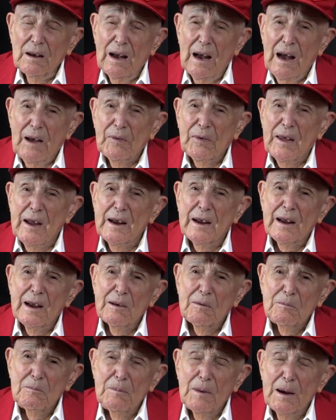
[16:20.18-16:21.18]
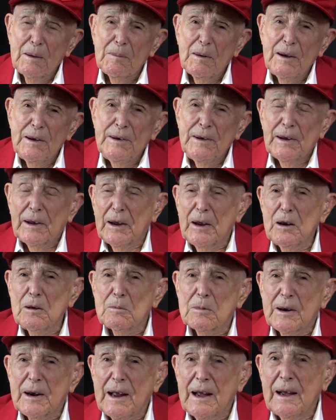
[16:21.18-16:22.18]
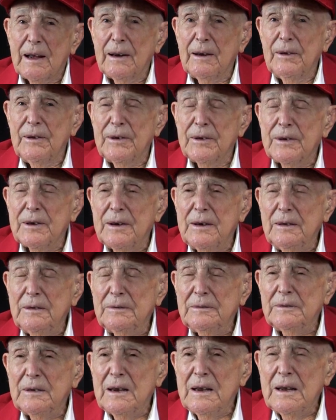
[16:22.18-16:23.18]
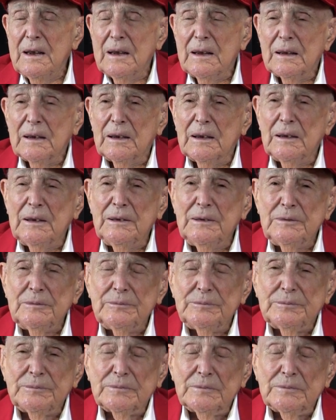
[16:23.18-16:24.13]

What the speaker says: I think, maybe in the Gilbert Islands. And